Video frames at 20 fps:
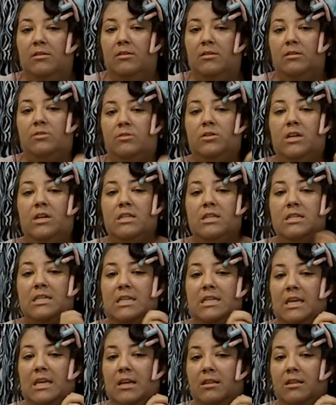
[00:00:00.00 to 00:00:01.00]
As you can
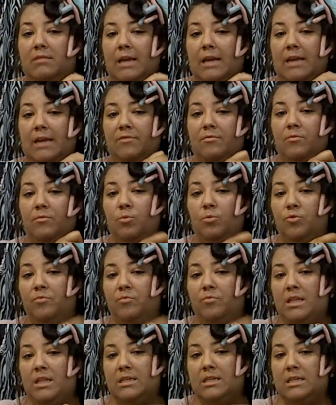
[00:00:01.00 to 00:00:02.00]
see, the head
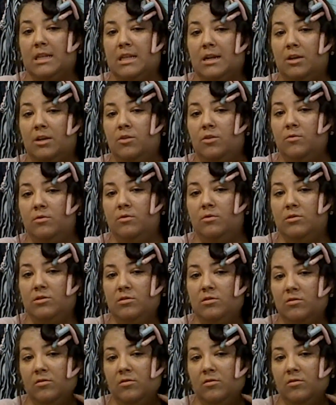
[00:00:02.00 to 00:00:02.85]
movements that I use,